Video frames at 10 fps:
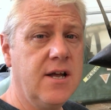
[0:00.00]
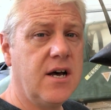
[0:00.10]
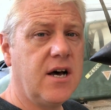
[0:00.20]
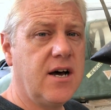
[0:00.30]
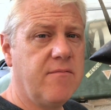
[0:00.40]

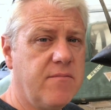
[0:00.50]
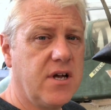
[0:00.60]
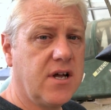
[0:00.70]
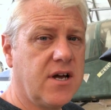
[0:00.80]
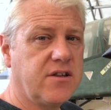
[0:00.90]

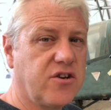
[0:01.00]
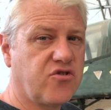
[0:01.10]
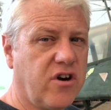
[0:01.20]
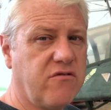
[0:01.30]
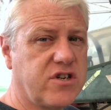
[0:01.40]
They're
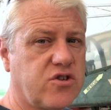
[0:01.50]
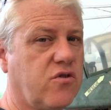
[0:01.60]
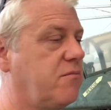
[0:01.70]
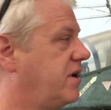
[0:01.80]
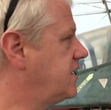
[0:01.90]
trying to
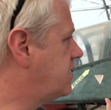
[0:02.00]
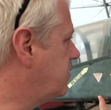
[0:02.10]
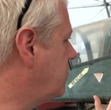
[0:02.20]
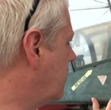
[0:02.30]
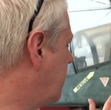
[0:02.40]
restore it back to